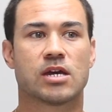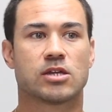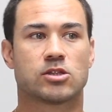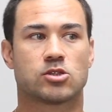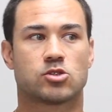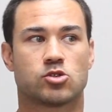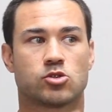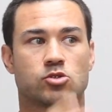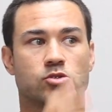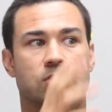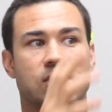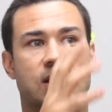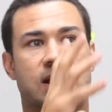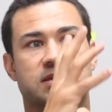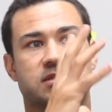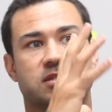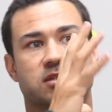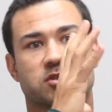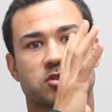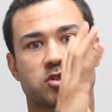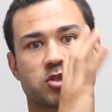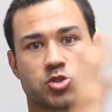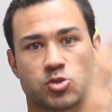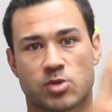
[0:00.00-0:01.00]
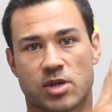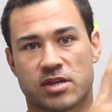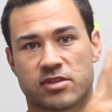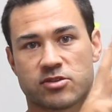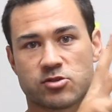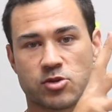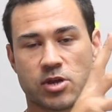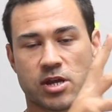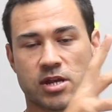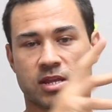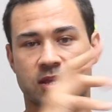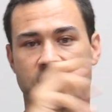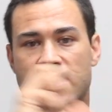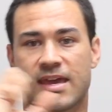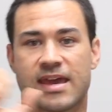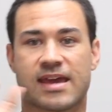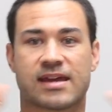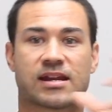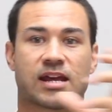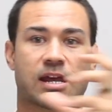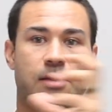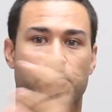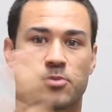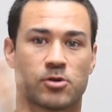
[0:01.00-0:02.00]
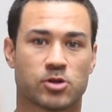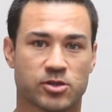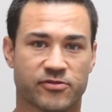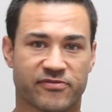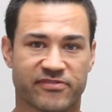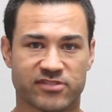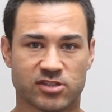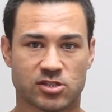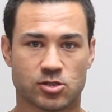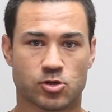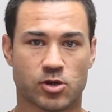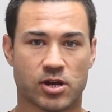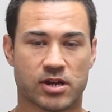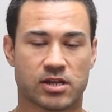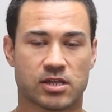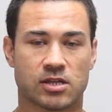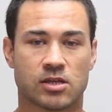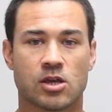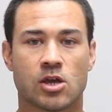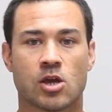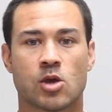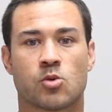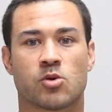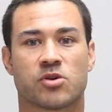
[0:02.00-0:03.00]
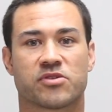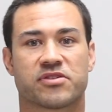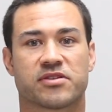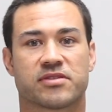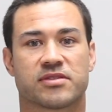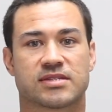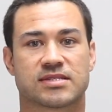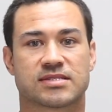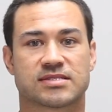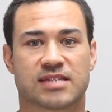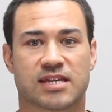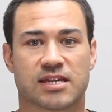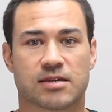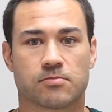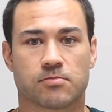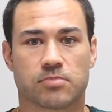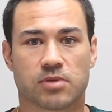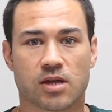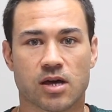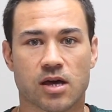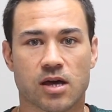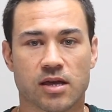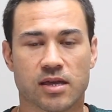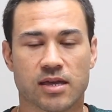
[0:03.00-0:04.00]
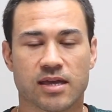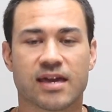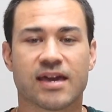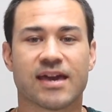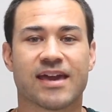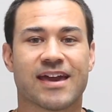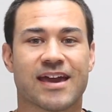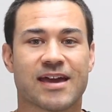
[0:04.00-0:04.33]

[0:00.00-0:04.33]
utilizing strength training and hypertrophy training within the same block,